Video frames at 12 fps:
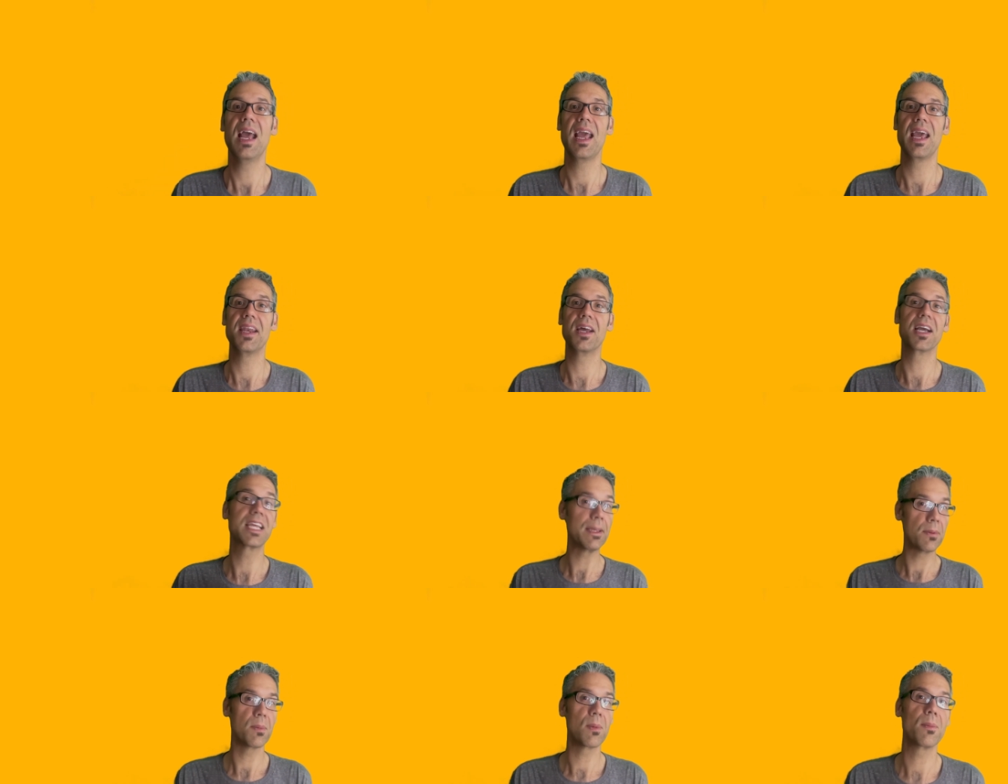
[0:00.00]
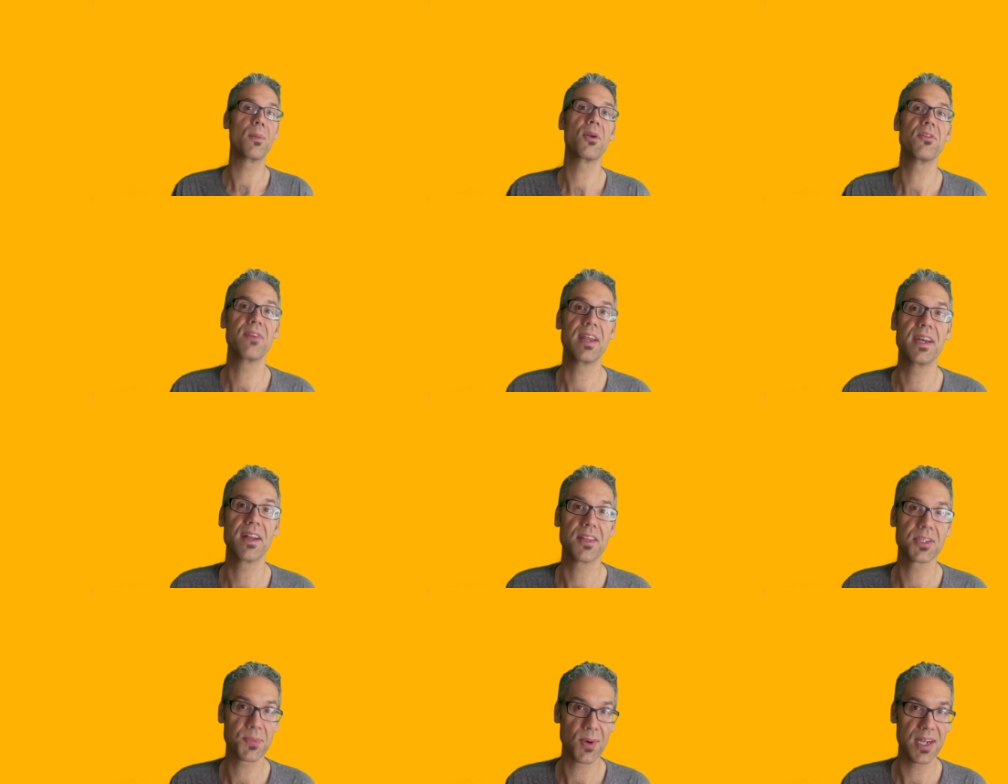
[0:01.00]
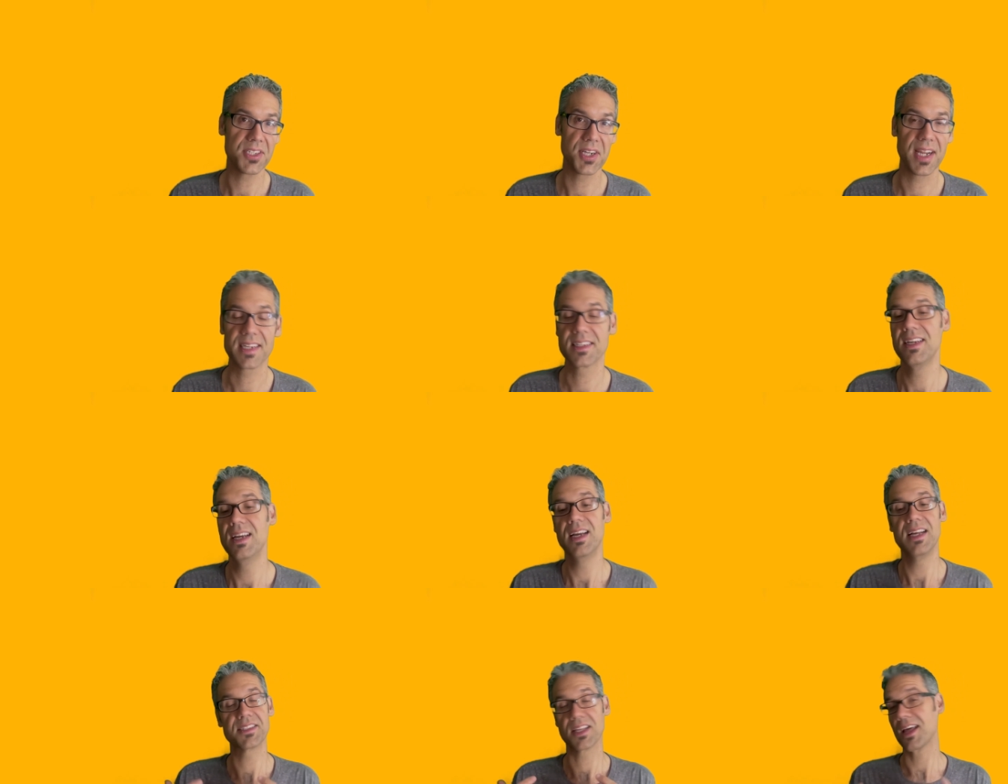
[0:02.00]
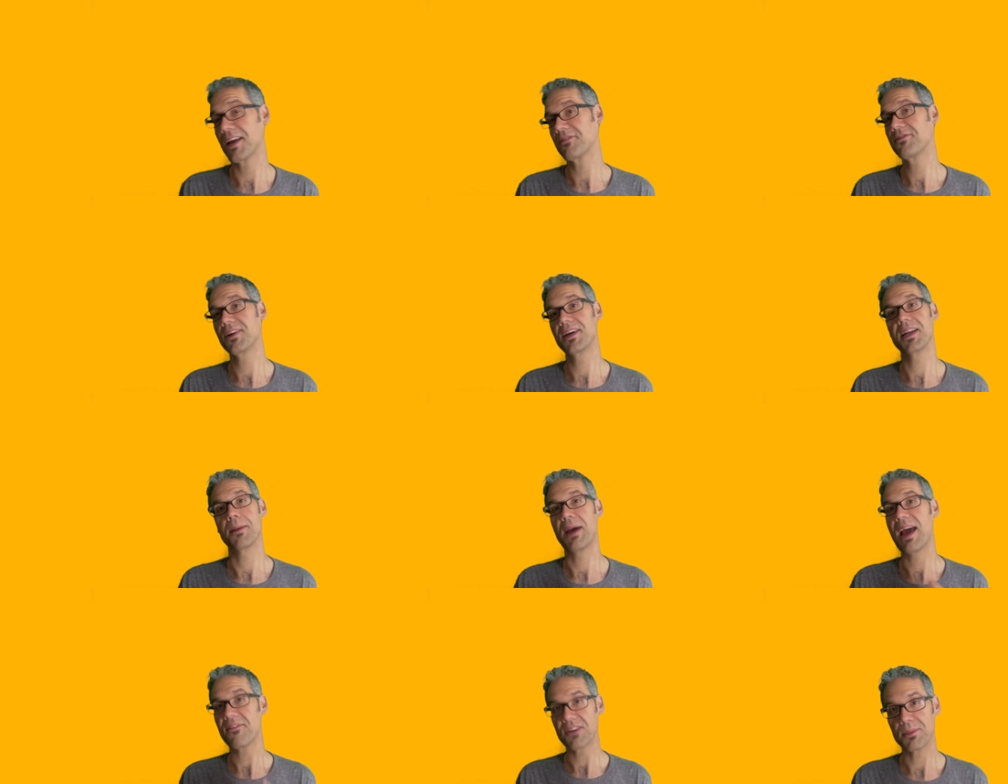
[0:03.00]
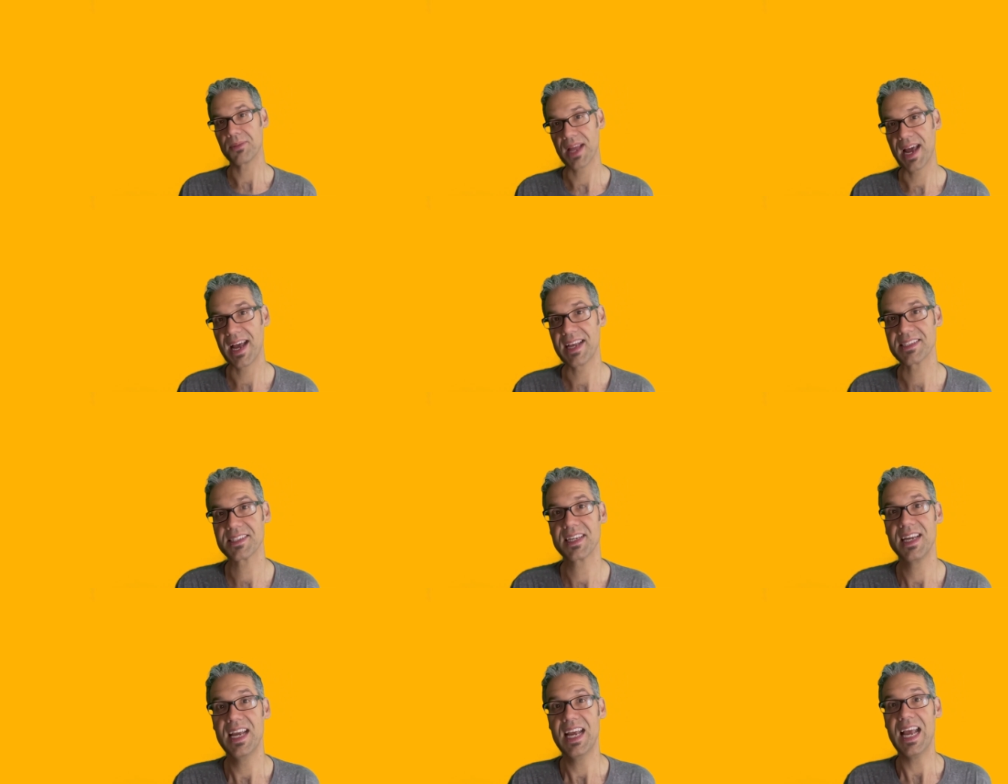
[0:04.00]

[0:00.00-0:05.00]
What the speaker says: and keeping me motivated on this project. It's a lot of fun. I'm having a blast.